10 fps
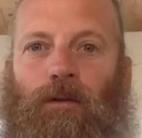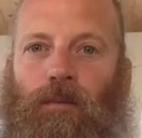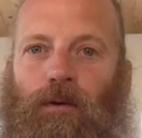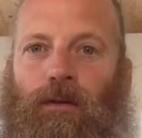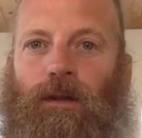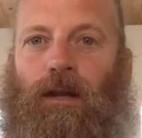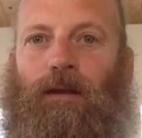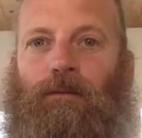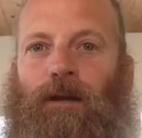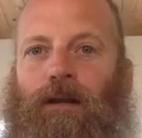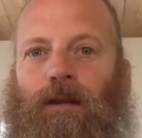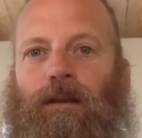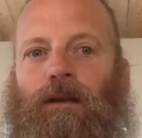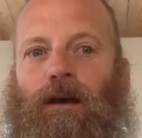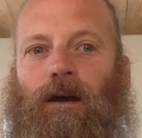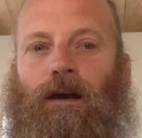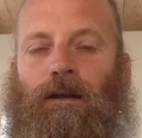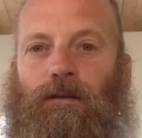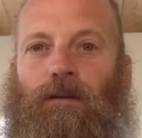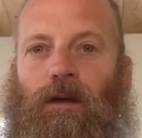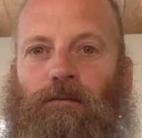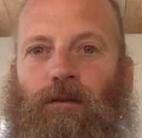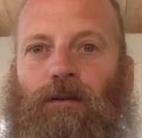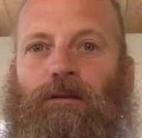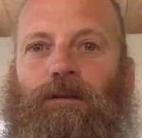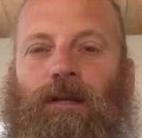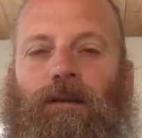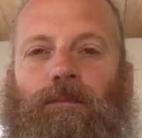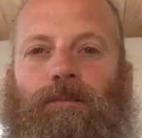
the book that I had written in 2013,